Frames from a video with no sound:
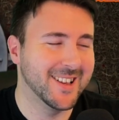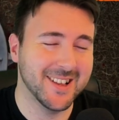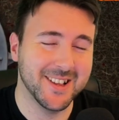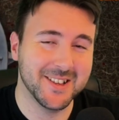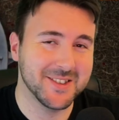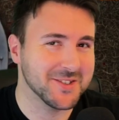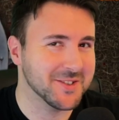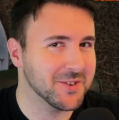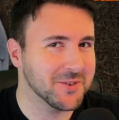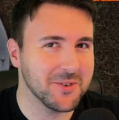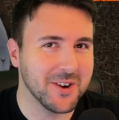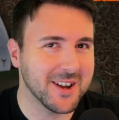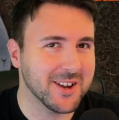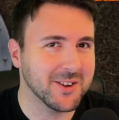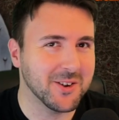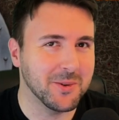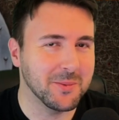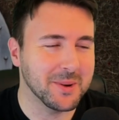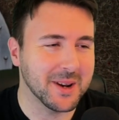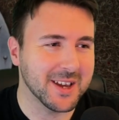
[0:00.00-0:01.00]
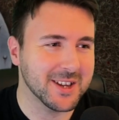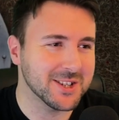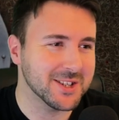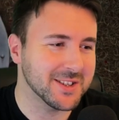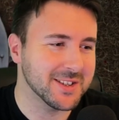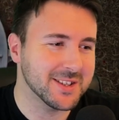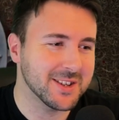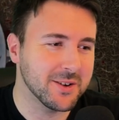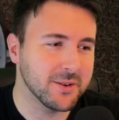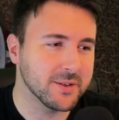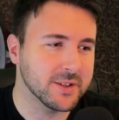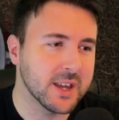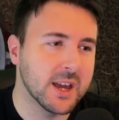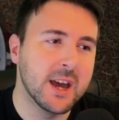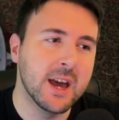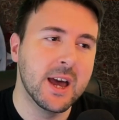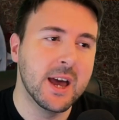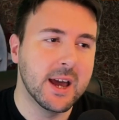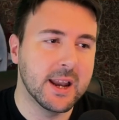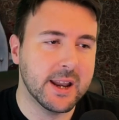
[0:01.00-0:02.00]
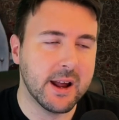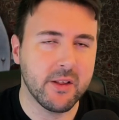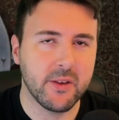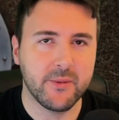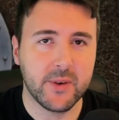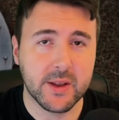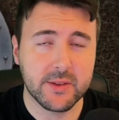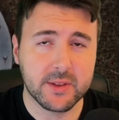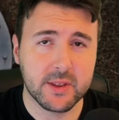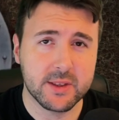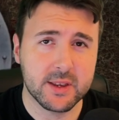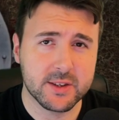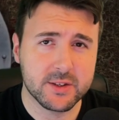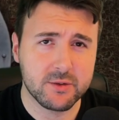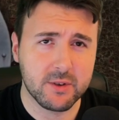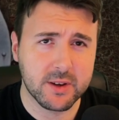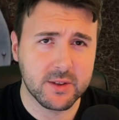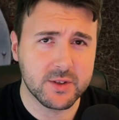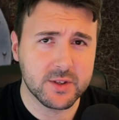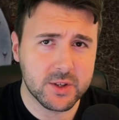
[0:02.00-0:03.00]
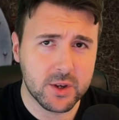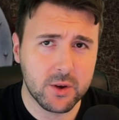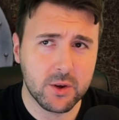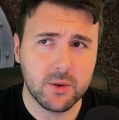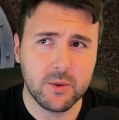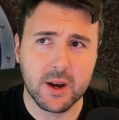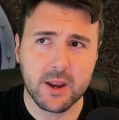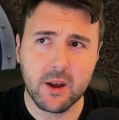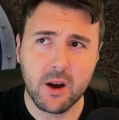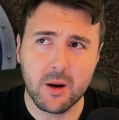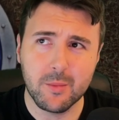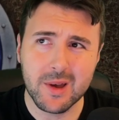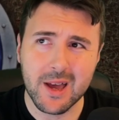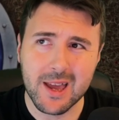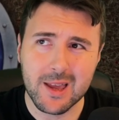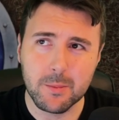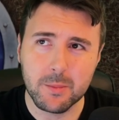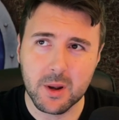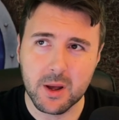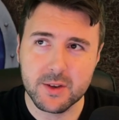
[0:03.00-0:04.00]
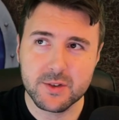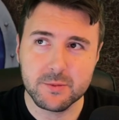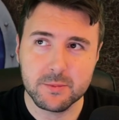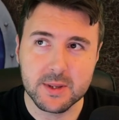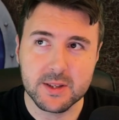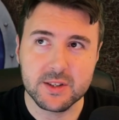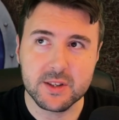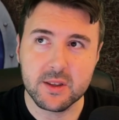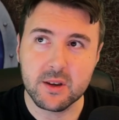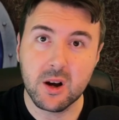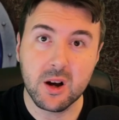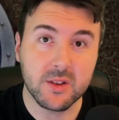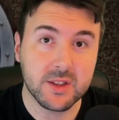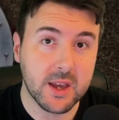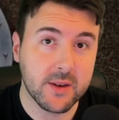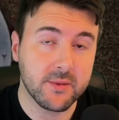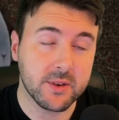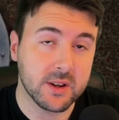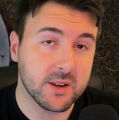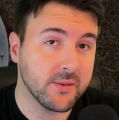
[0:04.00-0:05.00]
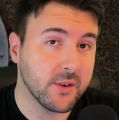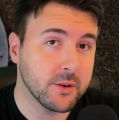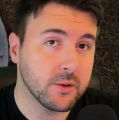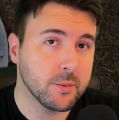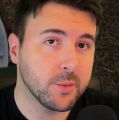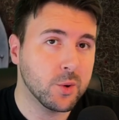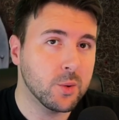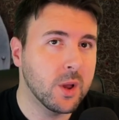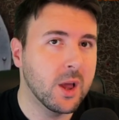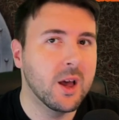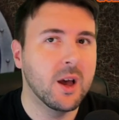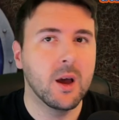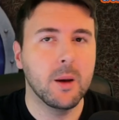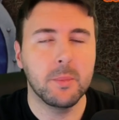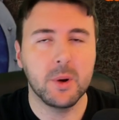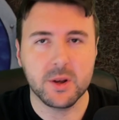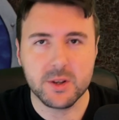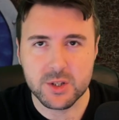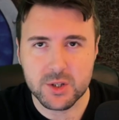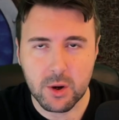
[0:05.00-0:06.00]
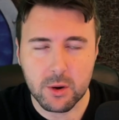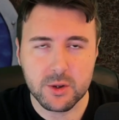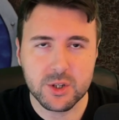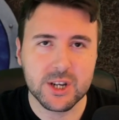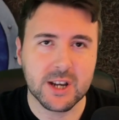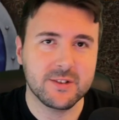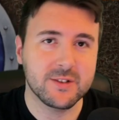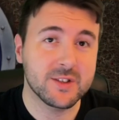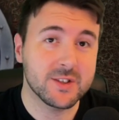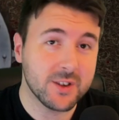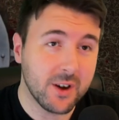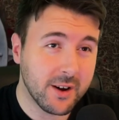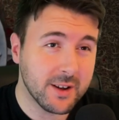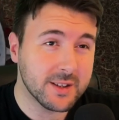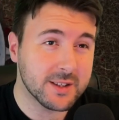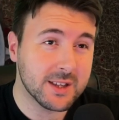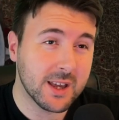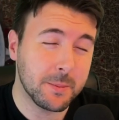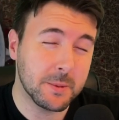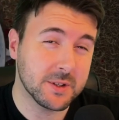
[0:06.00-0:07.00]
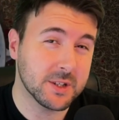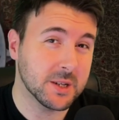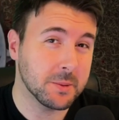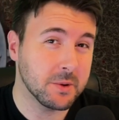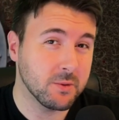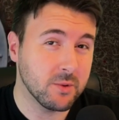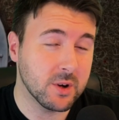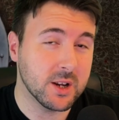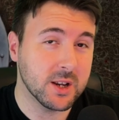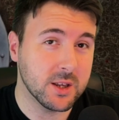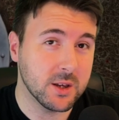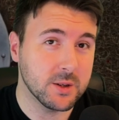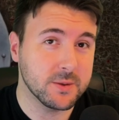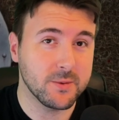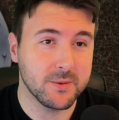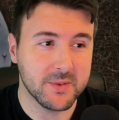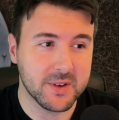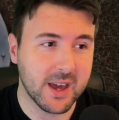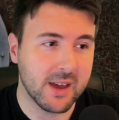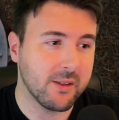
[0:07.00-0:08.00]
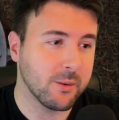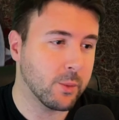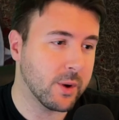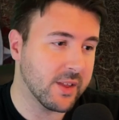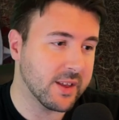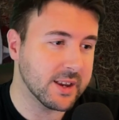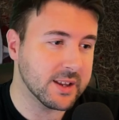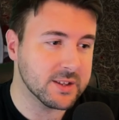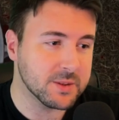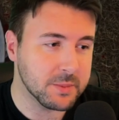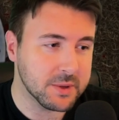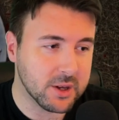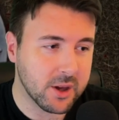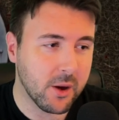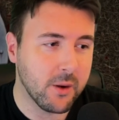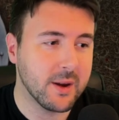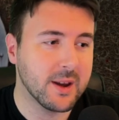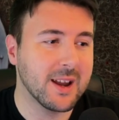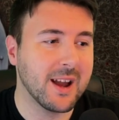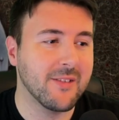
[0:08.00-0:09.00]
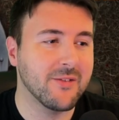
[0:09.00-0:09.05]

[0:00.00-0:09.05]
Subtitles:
It's a great combination of skills. Now, the fact that they're strength 2 and armor 8 plus means that they are definitely vulnerable, but dodge and sidestep is going to be really useful for getting them where they need to be going.